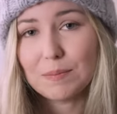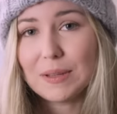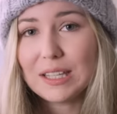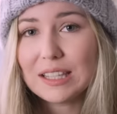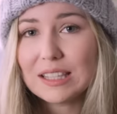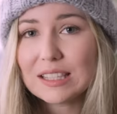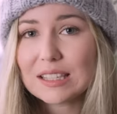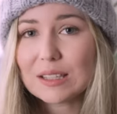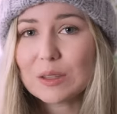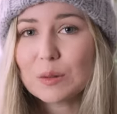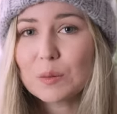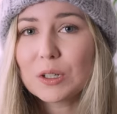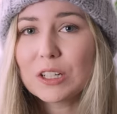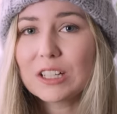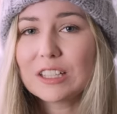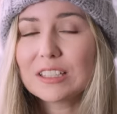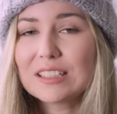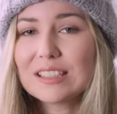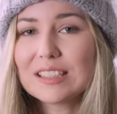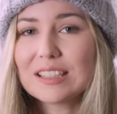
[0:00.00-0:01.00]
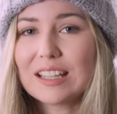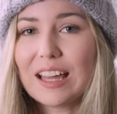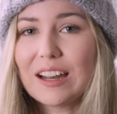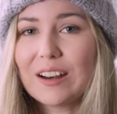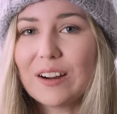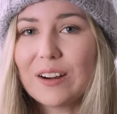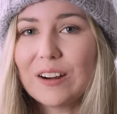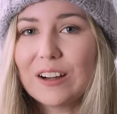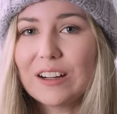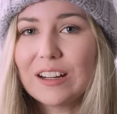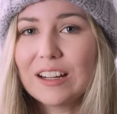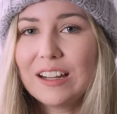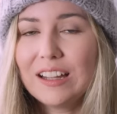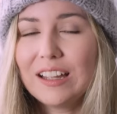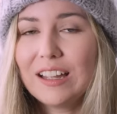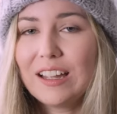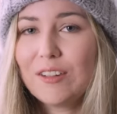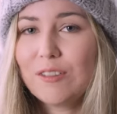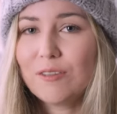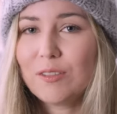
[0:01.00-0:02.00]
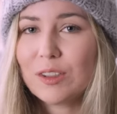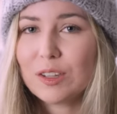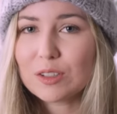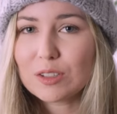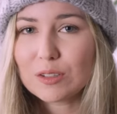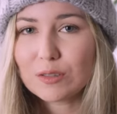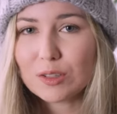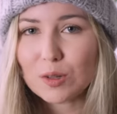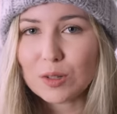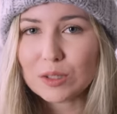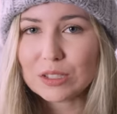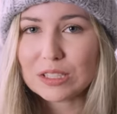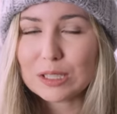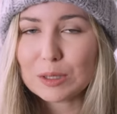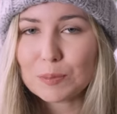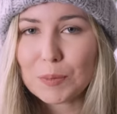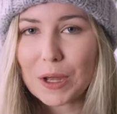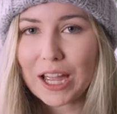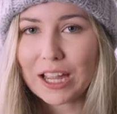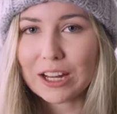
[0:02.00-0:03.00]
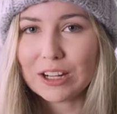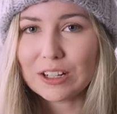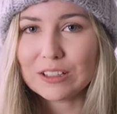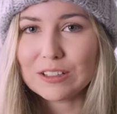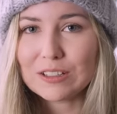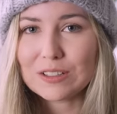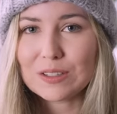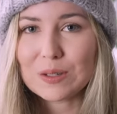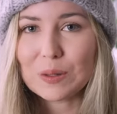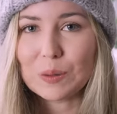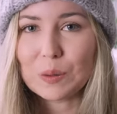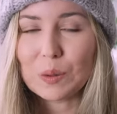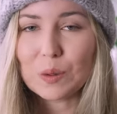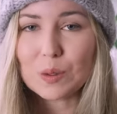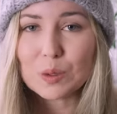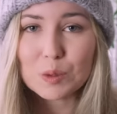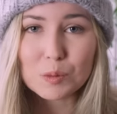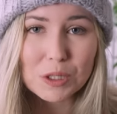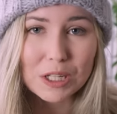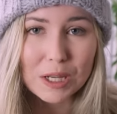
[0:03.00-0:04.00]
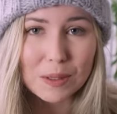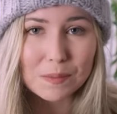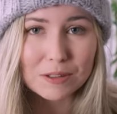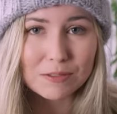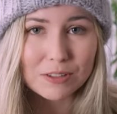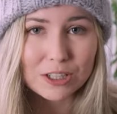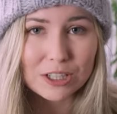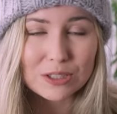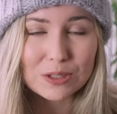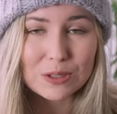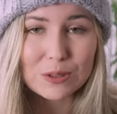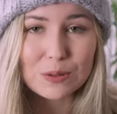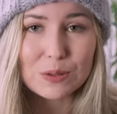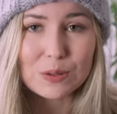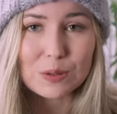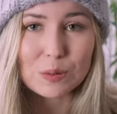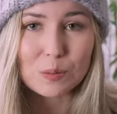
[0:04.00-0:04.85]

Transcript: mittens in the works that are Fields of Gold inspired, so those will be coming very soon as